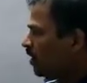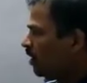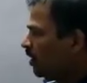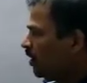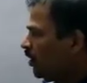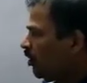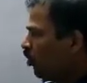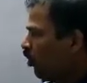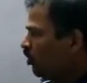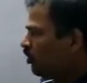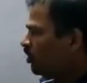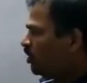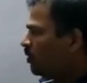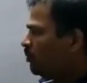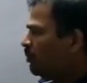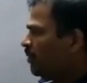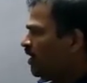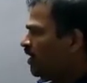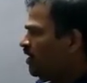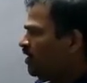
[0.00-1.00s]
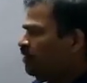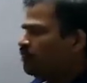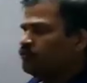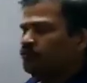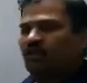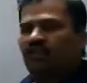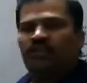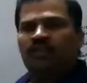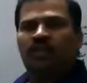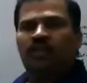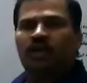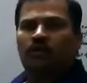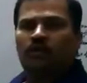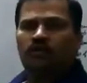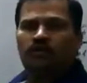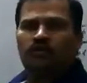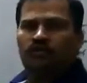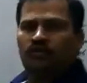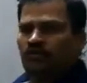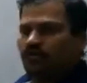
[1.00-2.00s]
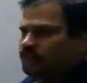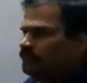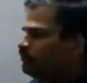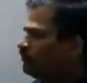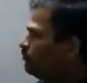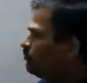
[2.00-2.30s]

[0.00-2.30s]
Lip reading: contemporary to India also.